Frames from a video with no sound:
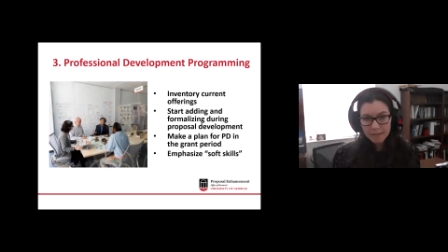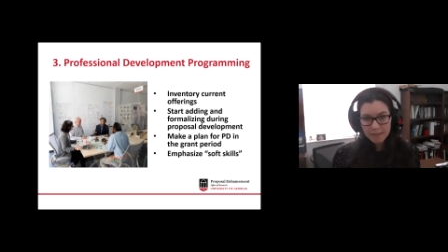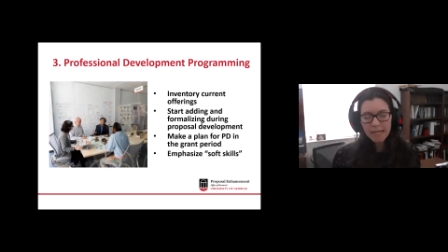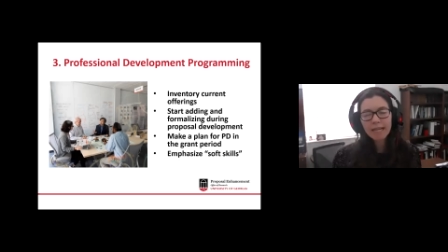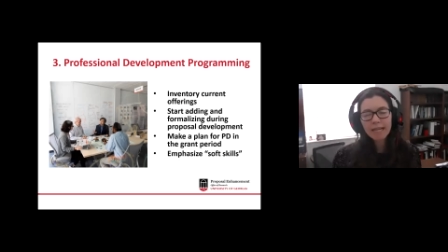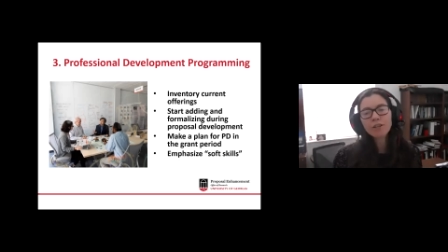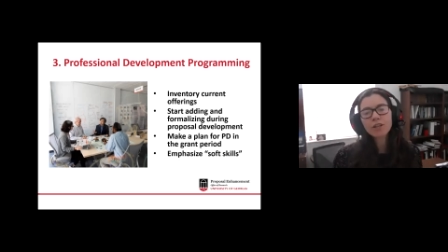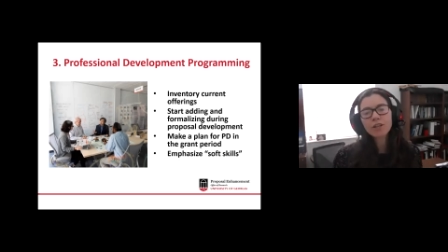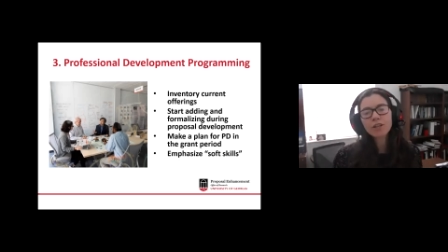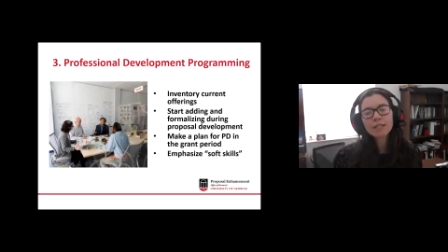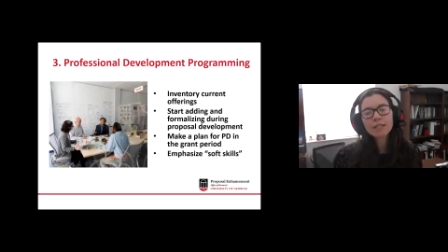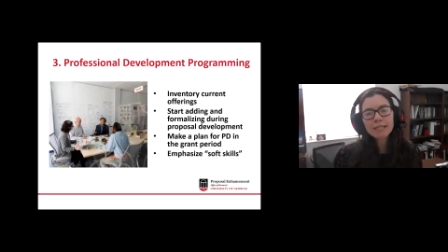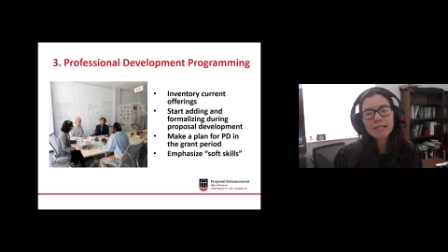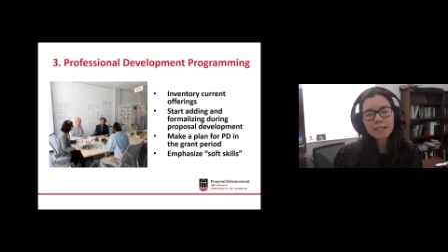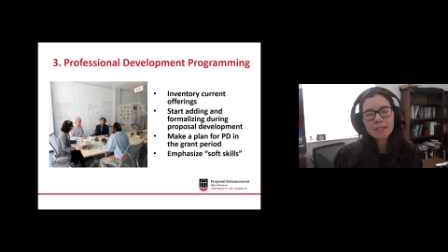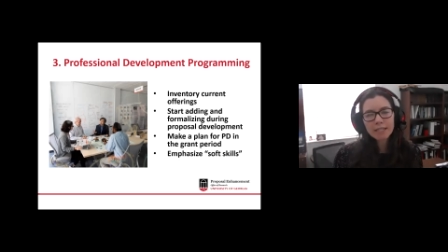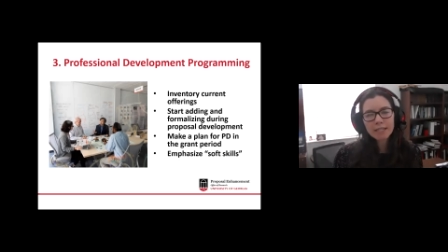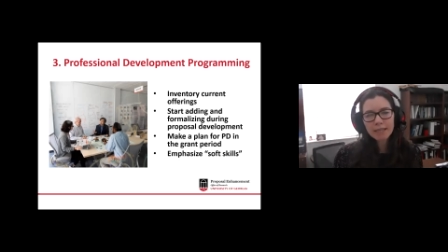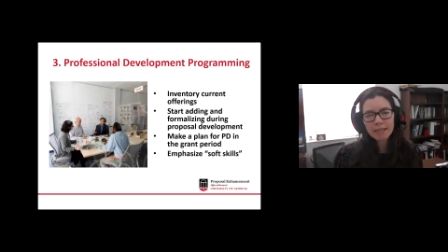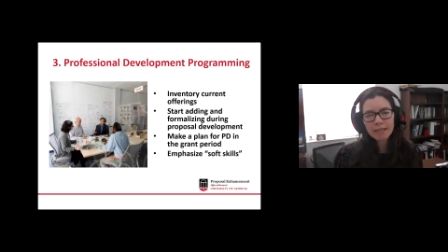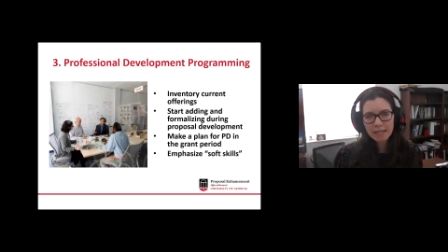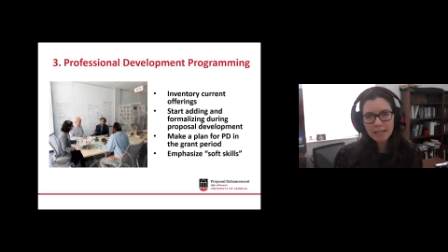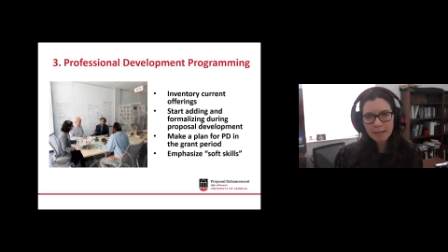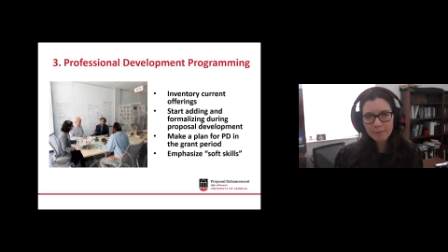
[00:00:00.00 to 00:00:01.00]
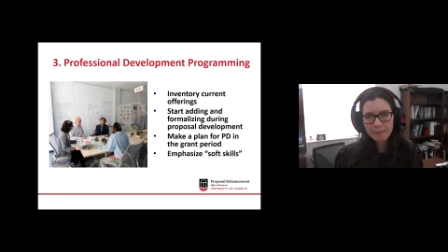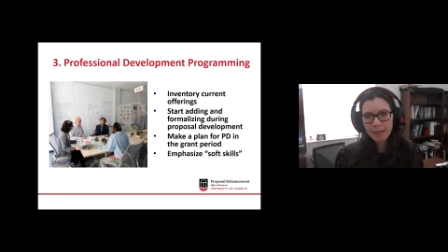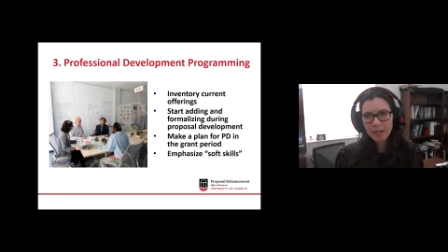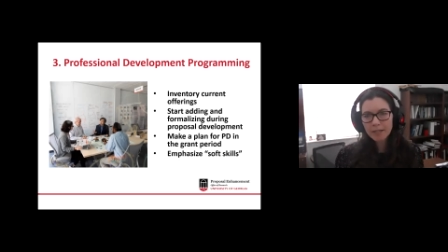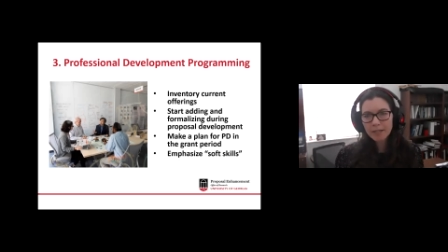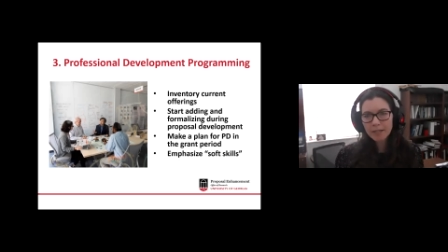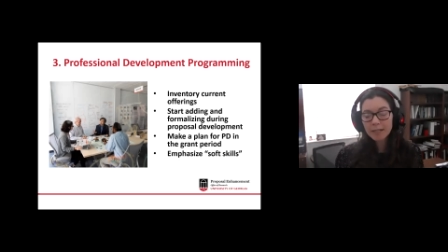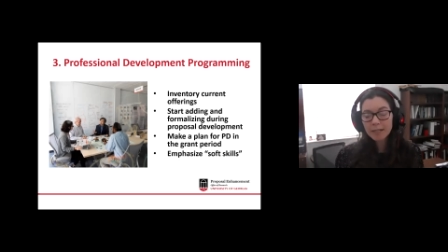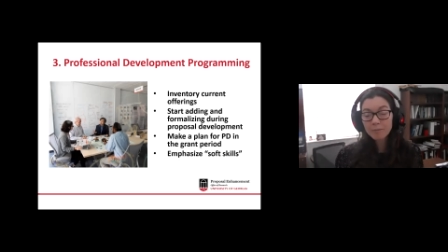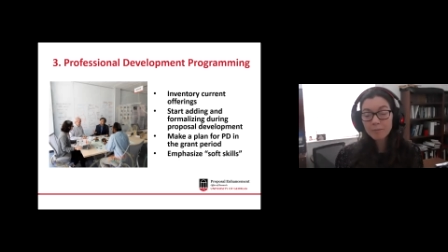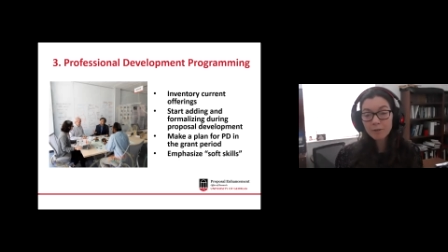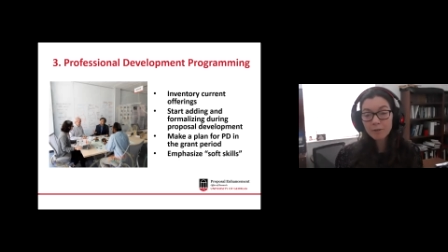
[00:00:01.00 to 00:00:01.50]
and also to think about
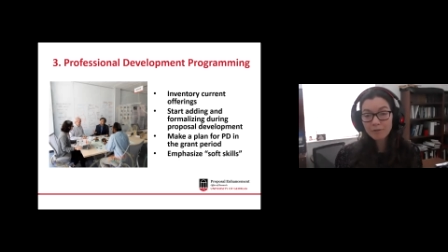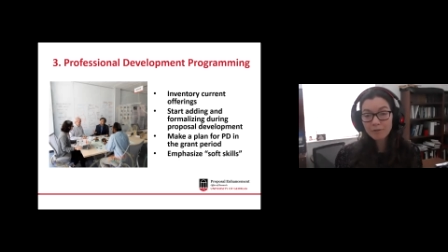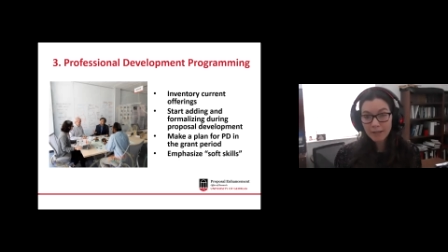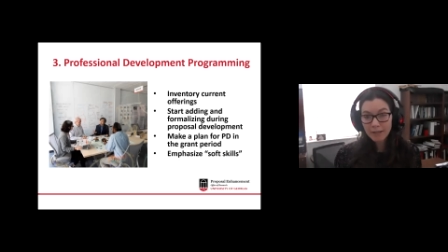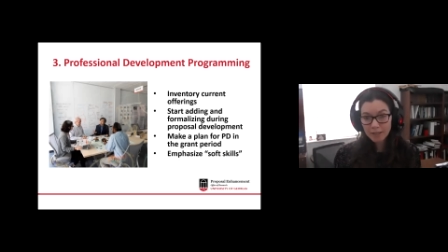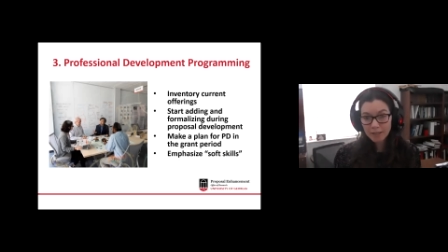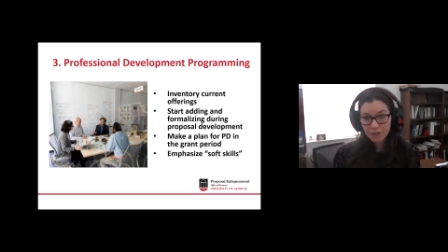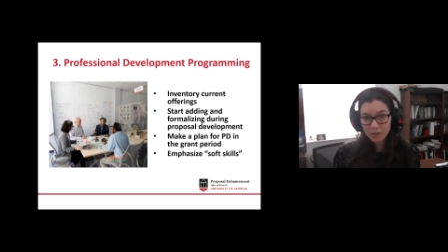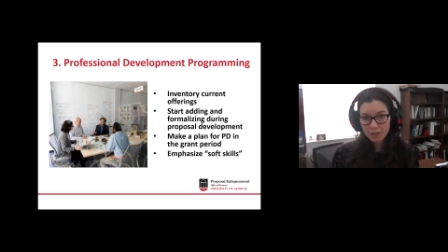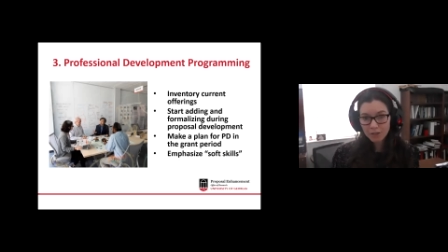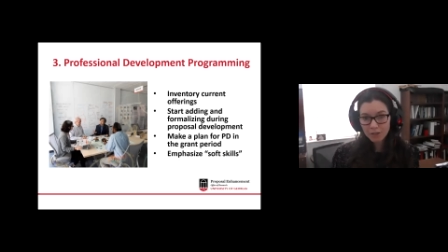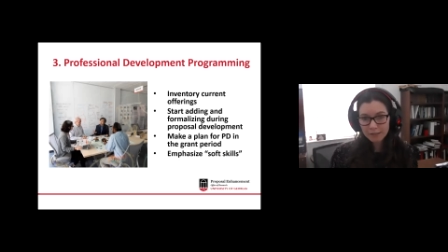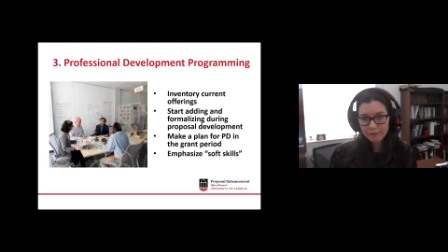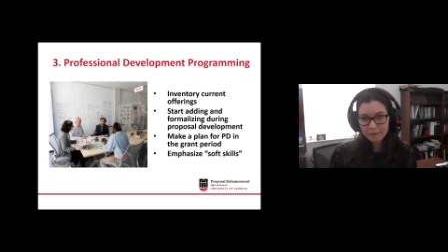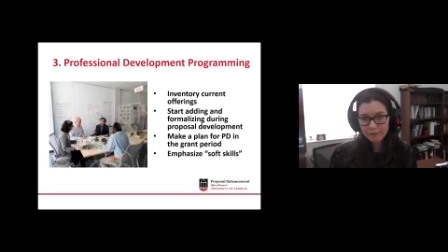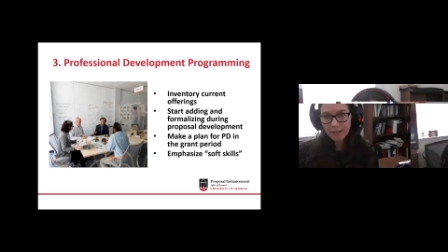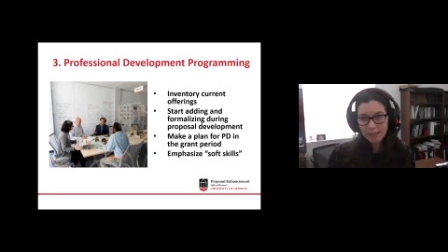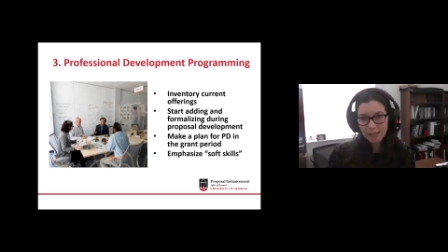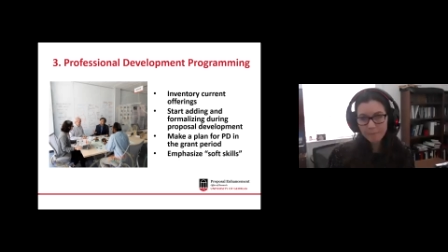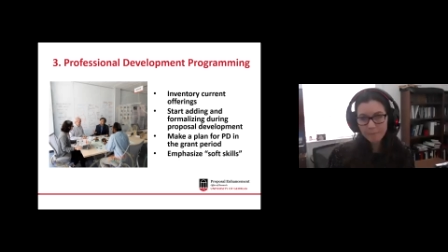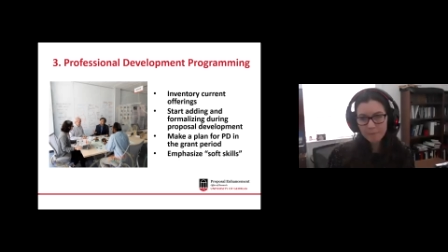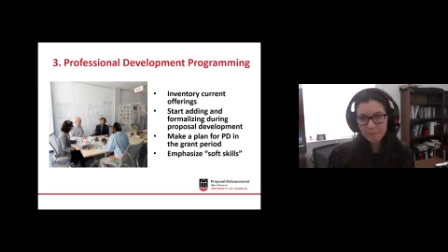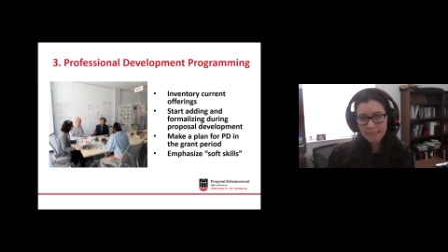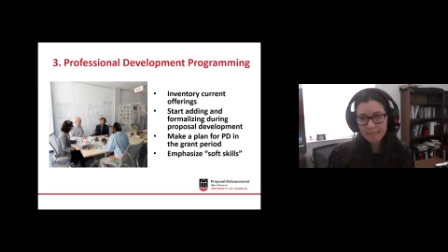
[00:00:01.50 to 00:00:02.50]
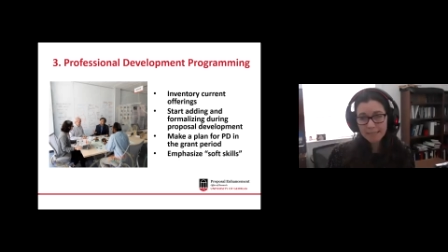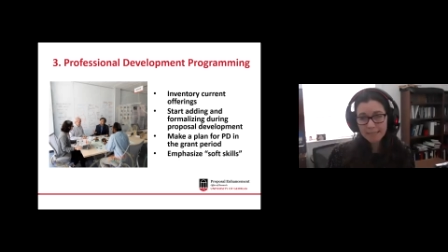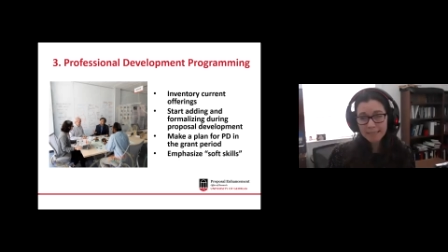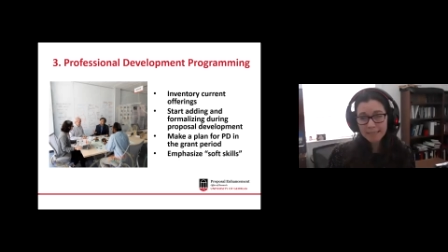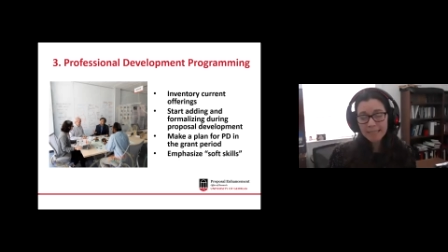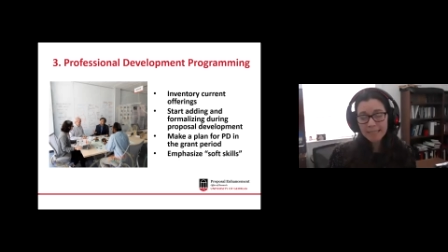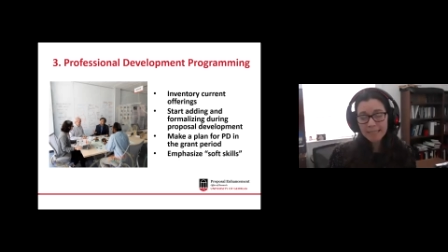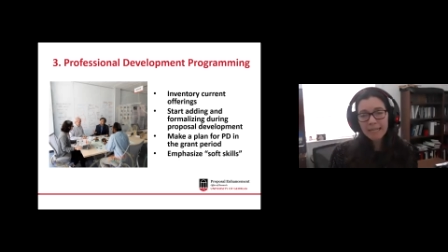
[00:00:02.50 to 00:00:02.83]
any professional development